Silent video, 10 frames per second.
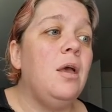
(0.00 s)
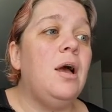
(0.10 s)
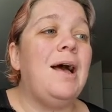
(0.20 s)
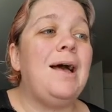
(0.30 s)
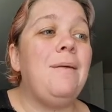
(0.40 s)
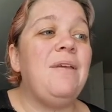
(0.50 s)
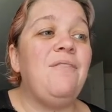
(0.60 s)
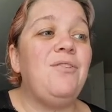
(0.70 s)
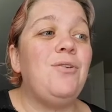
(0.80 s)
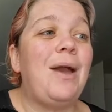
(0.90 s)

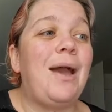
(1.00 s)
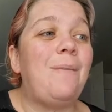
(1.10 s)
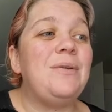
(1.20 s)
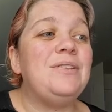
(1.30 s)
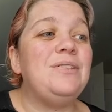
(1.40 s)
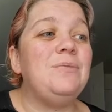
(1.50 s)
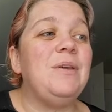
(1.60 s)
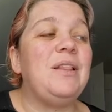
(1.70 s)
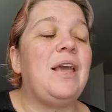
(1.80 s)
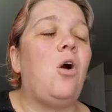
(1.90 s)
If you happen to
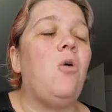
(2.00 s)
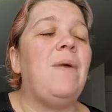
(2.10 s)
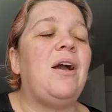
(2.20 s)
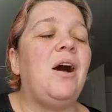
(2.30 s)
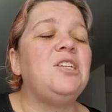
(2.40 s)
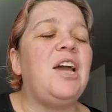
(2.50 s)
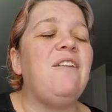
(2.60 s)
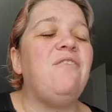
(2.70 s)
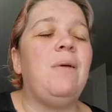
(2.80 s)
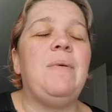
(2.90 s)
be like, oh my gosh,
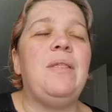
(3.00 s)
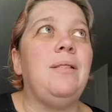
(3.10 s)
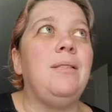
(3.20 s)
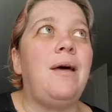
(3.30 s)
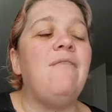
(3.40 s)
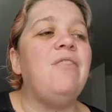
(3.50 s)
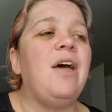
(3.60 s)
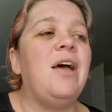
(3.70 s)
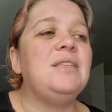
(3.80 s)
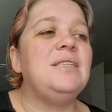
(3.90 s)
I flippin' love
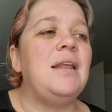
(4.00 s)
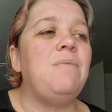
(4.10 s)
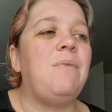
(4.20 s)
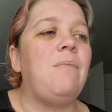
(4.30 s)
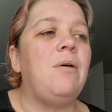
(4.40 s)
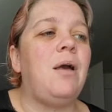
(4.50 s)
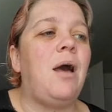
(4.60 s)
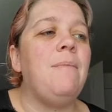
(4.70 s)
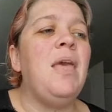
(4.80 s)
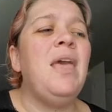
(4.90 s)
that scent
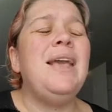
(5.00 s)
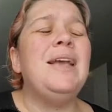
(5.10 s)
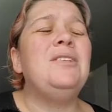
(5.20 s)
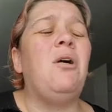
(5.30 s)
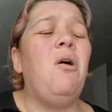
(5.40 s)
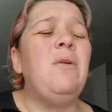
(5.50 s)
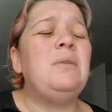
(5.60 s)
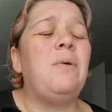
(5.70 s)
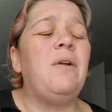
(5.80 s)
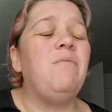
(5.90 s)
bubblegum. It's
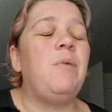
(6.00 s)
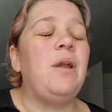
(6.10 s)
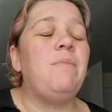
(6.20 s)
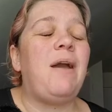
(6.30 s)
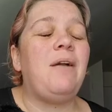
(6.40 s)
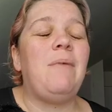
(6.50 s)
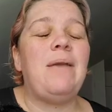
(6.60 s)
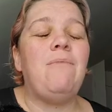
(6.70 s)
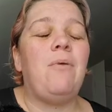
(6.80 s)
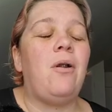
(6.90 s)
always part of Bring Back
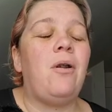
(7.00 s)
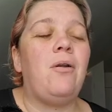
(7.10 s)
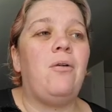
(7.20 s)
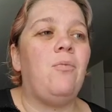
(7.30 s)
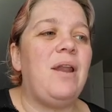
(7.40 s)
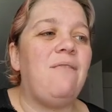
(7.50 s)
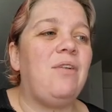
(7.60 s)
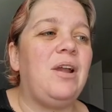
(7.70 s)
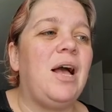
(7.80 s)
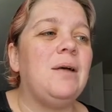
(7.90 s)
My Bar, or
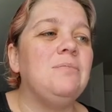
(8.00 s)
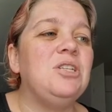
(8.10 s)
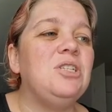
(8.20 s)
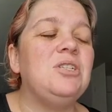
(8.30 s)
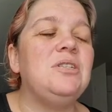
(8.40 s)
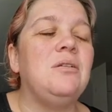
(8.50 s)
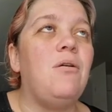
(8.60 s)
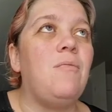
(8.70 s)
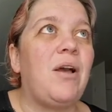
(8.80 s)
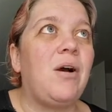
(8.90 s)
whenever it comes, it just,
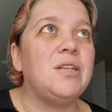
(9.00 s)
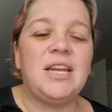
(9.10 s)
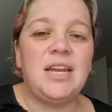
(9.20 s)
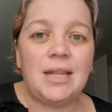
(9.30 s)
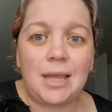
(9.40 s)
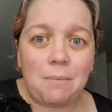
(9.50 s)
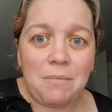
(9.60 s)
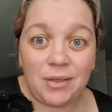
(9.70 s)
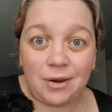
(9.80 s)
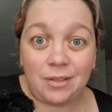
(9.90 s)
oh my gosh, I need like a
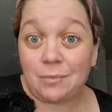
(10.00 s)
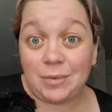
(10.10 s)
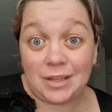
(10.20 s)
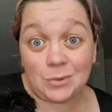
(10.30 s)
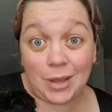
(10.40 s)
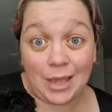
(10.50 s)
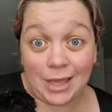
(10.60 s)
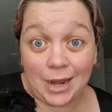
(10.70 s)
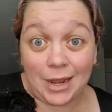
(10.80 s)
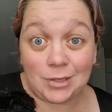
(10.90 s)
million of them. Guess what? I
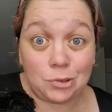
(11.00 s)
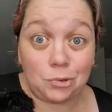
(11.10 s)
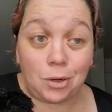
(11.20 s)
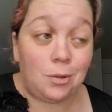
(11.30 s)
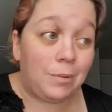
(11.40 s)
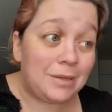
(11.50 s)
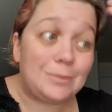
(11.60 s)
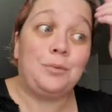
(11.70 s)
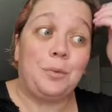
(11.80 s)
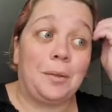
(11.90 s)
get it. The struggle
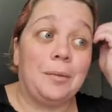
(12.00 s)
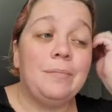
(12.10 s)
bus, real.